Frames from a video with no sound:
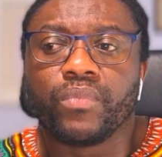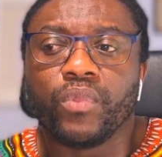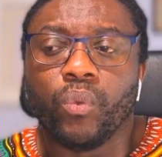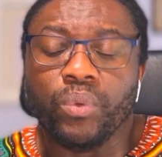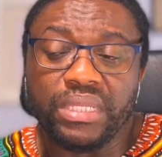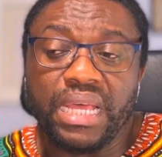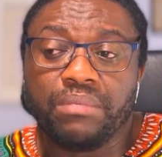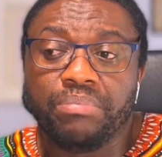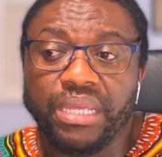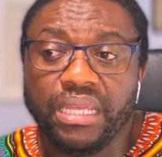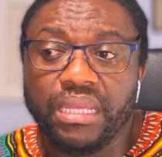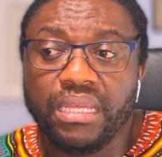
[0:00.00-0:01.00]
Will that
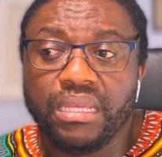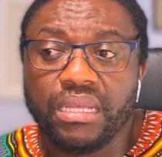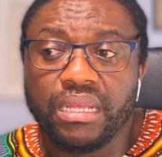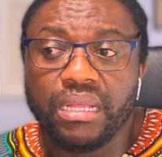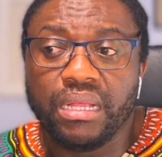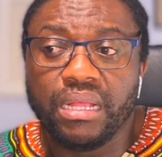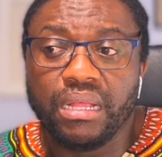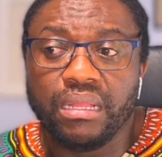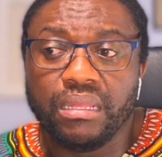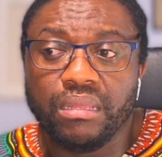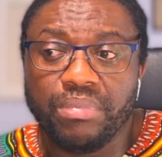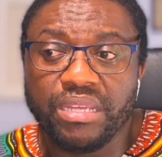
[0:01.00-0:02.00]
be
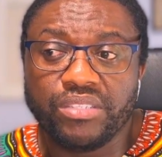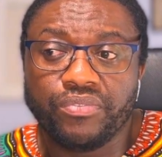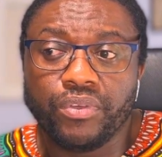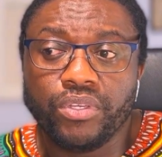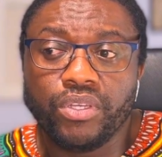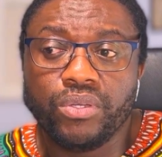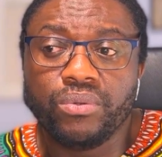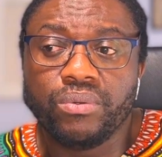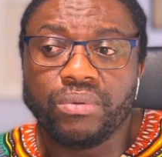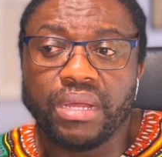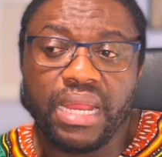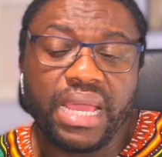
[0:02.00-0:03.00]
the best for you?
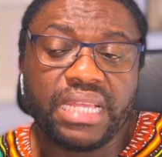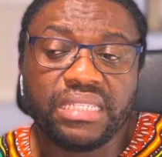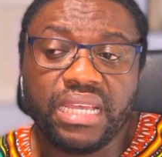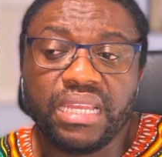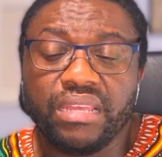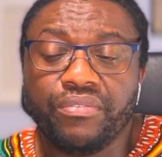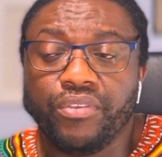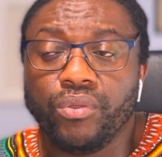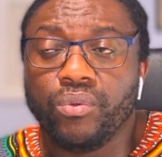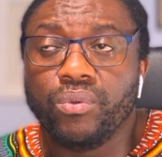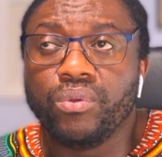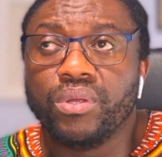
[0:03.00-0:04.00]
Like I said, if
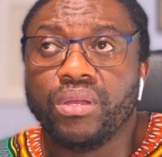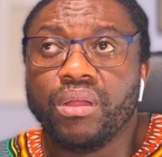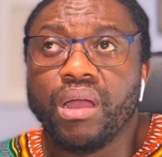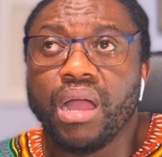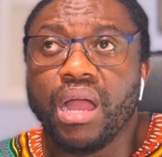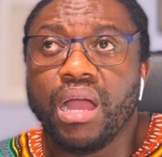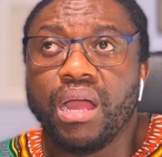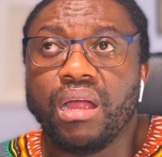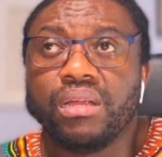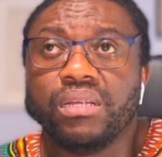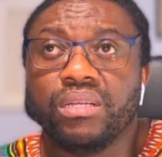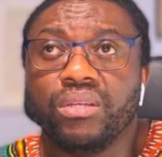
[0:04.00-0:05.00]
you
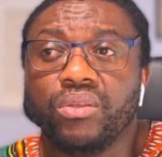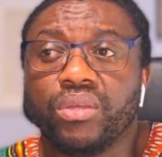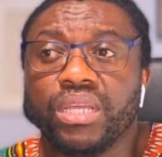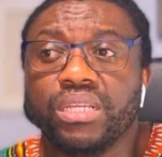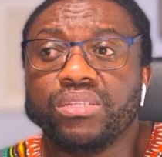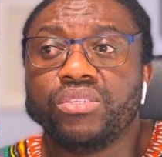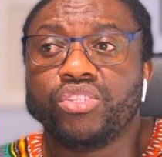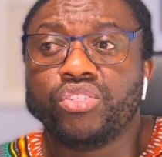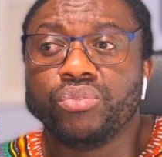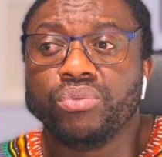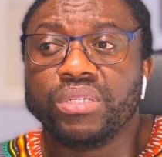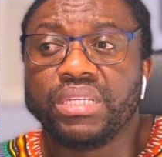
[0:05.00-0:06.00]
are looking to
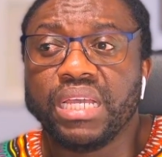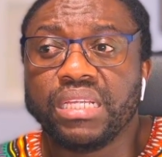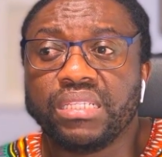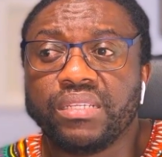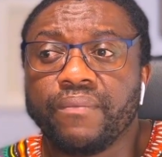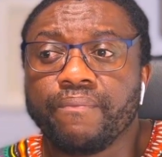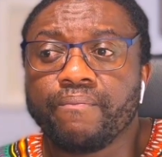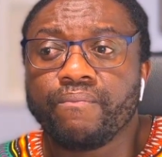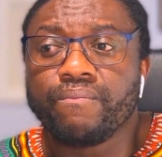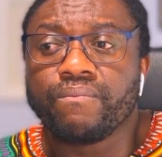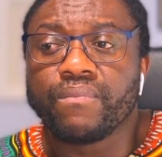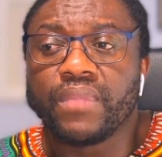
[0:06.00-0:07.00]
get
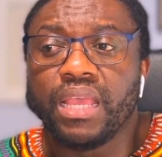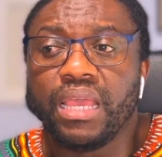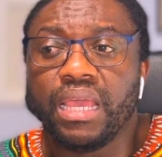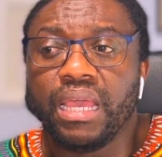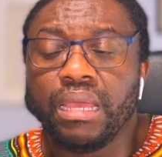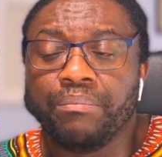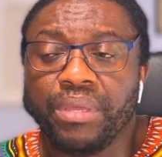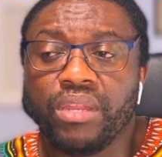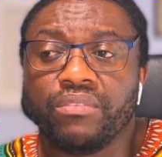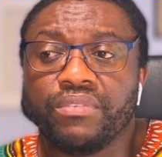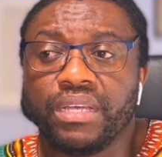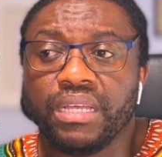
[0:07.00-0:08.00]
a bit
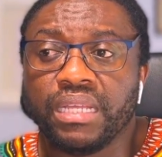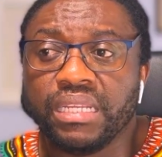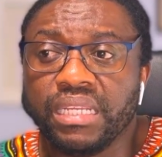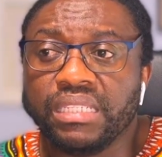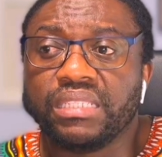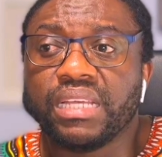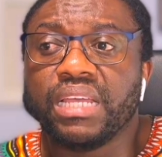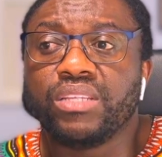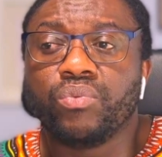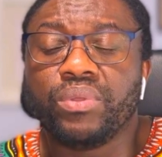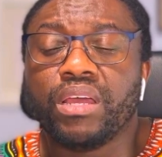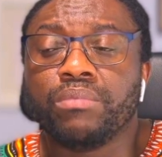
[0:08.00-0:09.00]
of an insight
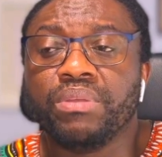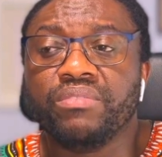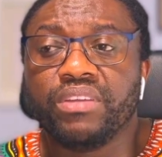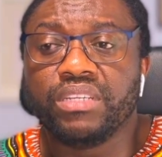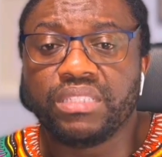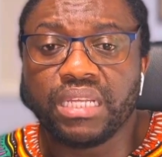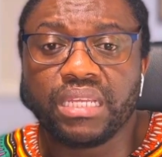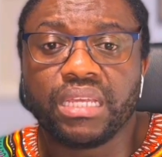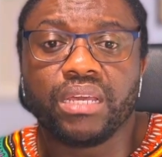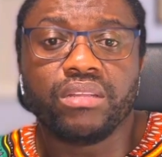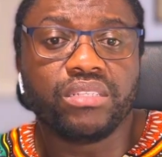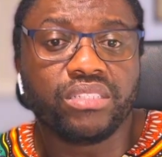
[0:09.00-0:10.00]
without being very
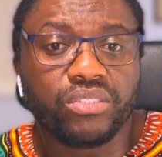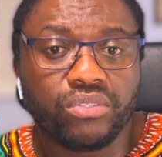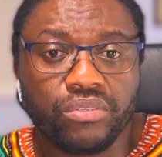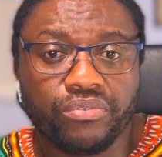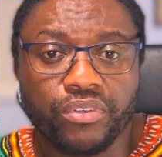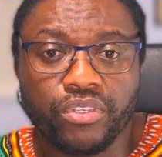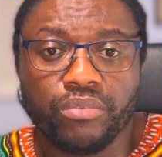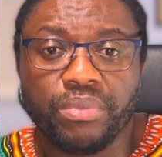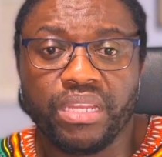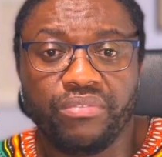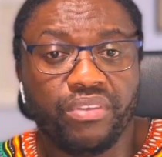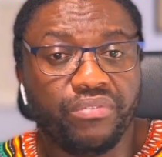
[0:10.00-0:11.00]
technical, this is good for you.
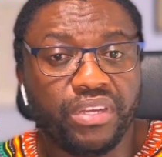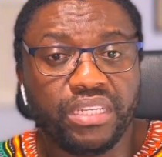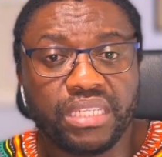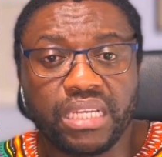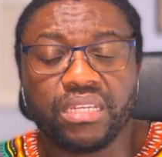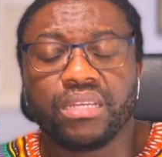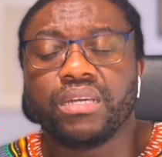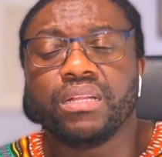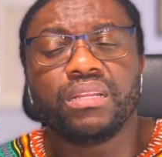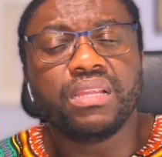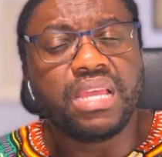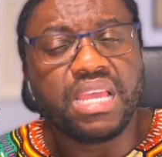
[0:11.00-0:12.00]
But if you're very
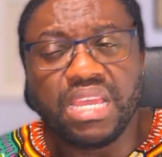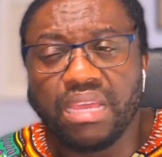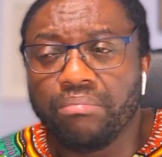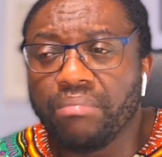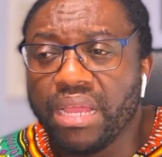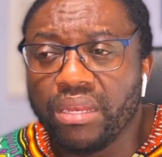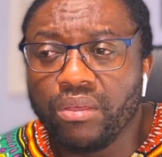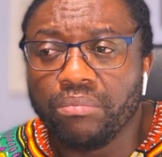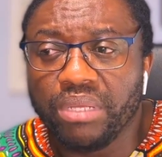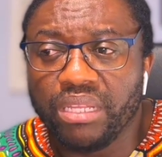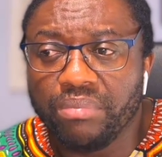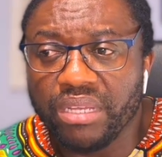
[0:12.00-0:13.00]
technical, it might not
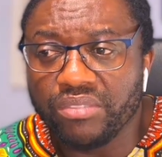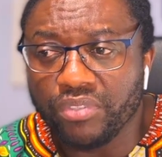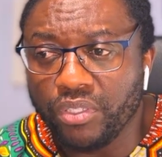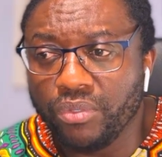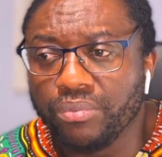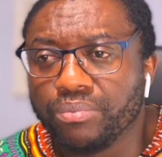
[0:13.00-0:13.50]
be the best for you.